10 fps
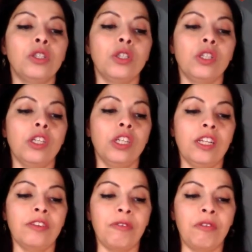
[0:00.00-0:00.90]
For
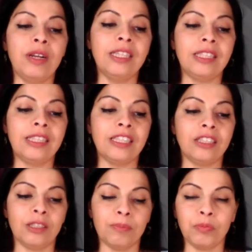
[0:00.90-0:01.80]
instance,
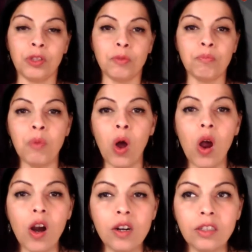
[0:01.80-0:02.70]
Mars
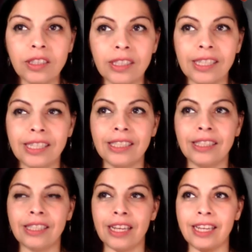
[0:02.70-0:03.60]
is is
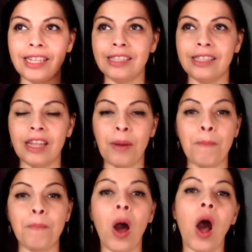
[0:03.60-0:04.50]
the boss
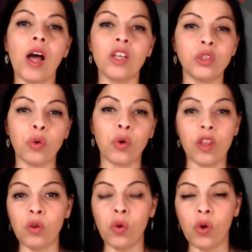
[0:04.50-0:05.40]
or the lord
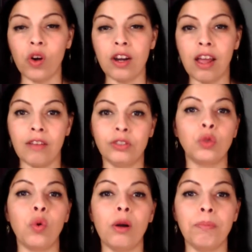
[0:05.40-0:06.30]
of Scorpio.
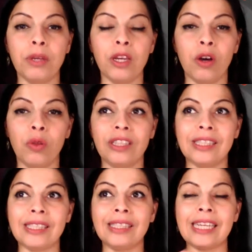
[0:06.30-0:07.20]
This is
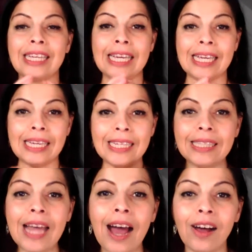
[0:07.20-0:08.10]
his house.
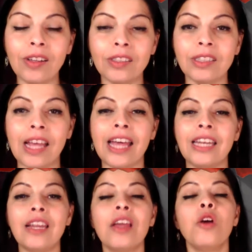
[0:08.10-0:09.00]
And when
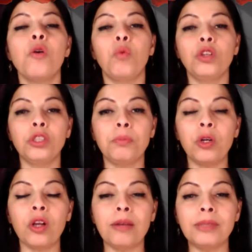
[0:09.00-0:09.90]
Jupiter comes in,
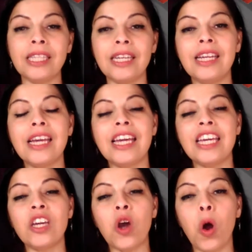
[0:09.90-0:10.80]
he
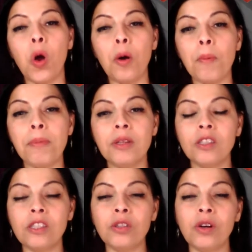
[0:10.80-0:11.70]
opens the door and
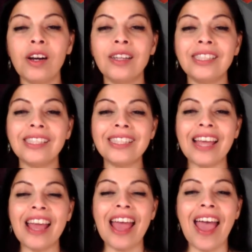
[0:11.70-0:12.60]
says,
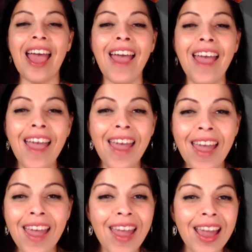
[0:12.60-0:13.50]
Hey, I'm so
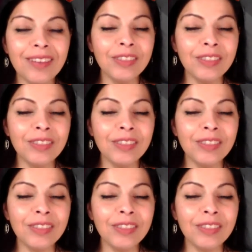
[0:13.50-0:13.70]
happy